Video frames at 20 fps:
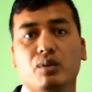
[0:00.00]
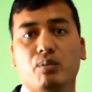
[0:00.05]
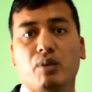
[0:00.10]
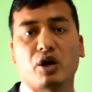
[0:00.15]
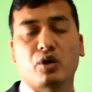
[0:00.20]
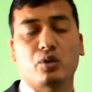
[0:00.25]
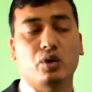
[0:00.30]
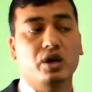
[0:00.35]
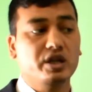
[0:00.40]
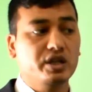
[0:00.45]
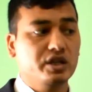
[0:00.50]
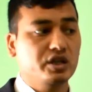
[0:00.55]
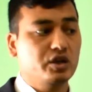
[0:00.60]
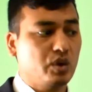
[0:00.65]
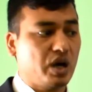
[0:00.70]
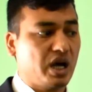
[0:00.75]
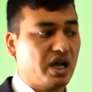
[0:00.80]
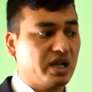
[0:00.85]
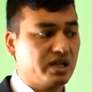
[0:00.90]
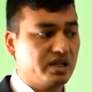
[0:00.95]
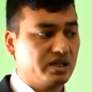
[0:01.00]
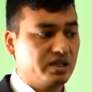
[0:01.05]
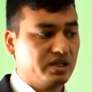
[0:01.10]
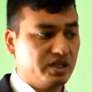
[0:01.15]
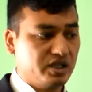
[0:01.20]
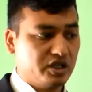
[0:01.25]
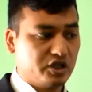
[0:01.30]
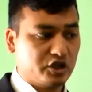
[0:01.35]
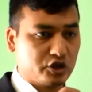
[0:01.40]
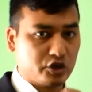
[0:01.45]
But when you are
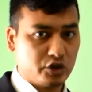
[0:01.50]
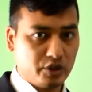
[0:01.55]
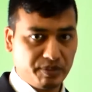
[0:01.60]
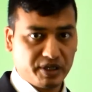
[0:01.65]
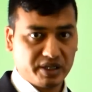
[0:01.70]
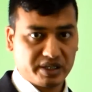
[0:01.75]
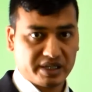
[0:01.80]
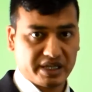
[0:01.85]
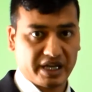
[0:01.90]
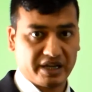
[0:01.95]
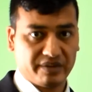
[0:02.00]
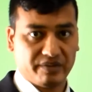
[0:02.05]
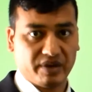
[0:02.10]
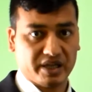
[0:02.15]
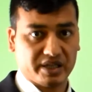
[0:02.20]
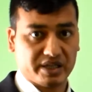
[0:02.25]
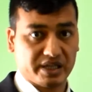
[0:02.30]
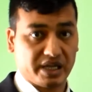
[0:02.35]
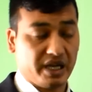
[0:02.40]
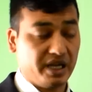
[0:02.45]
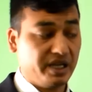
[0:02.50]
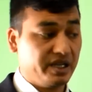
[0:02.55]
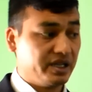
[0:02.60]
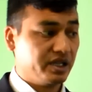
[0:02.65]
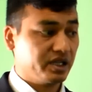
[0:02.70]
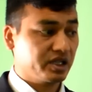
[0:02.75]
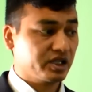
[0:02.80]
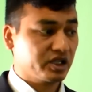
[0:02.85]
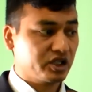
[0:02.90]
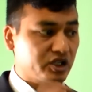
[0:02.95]
sweeping side by
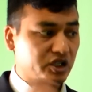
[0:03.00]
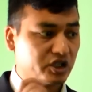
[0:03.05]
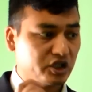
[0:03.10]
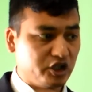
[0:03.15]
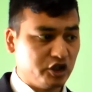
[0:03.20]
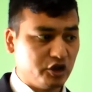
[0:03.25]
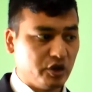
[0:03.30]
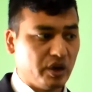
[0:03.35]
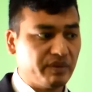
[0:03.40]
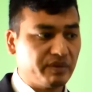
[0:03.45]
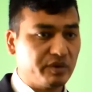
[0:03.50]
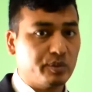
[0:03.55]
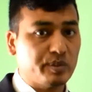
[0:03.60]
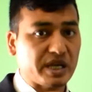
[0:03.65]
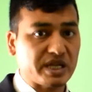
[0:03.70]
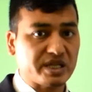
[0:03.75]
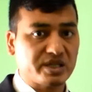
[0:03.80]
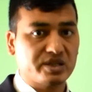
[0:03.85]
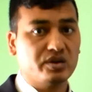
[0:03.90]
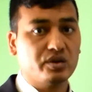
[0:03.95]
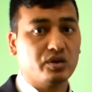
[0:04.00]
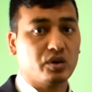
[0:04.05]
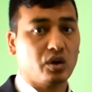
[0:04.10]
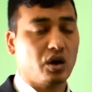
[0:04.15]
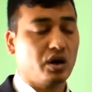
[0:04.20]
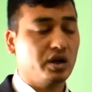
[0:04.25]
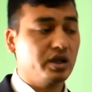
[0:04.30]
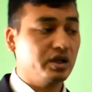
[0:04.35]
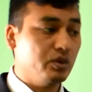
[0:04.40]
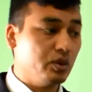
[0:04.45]
side, you have to make
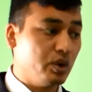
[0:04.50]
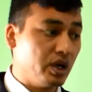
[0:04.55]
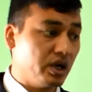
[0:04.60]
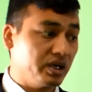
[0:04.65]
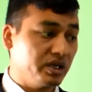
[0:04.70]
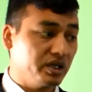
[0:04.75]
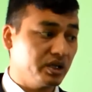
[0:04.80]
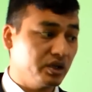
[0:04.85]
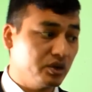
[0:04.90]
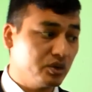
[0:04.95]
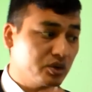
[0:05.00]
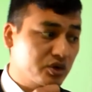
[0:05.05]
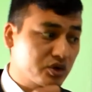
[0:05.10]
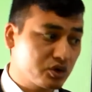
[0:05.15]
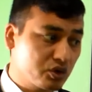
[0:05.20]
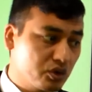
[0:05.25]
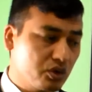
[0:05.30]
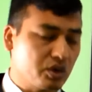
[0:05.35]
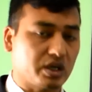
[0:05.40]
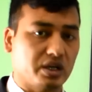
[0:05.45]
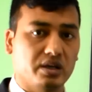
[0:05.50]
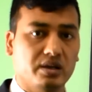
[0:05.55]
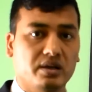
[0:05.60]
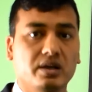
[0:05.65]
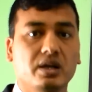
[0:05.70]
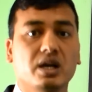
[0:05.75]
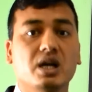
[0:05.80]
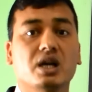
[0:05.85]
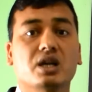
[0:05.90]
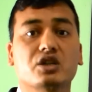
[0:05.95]
sure you should
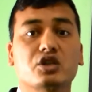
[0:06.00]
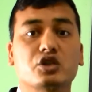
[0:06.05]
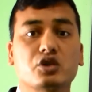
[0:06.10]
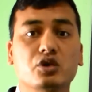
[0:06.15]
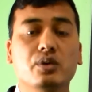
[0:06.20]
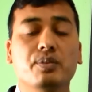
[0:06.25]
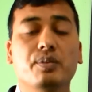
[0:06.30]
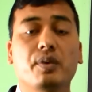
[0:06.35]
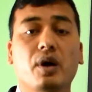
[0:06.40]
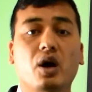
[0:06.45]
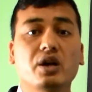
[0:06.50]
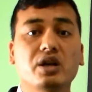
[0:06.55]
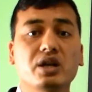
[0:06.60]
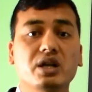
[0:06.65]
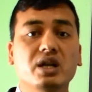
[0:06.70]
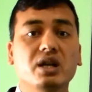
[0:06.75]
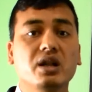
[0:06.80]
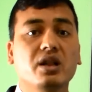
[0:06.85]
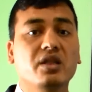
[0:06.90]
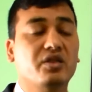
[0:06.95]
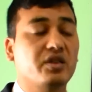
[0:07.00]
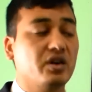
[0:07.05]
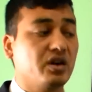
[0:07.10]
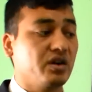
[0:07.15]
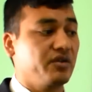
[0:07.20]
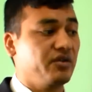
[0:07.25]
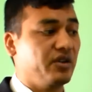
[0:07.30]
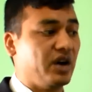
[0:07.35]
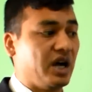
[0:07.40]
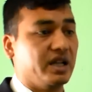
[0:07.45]
sweep until
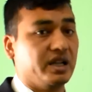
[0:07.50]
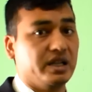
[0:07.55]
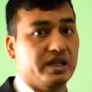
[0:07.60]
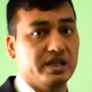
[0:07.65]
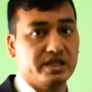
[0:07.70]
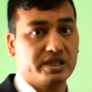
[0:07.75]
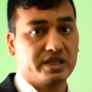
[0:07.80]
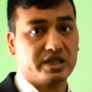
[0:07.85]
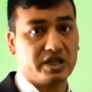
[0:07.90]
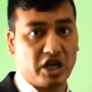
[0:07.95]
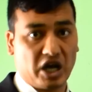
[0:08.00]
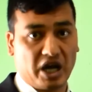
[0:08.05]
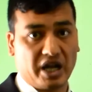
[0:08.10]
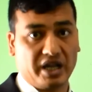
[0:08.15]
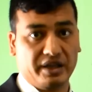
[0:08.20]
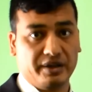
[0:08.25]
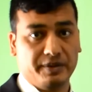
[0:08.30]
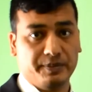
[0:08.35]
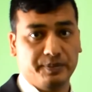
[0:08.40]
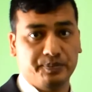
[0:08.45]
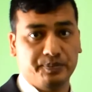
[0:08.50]
the fire is done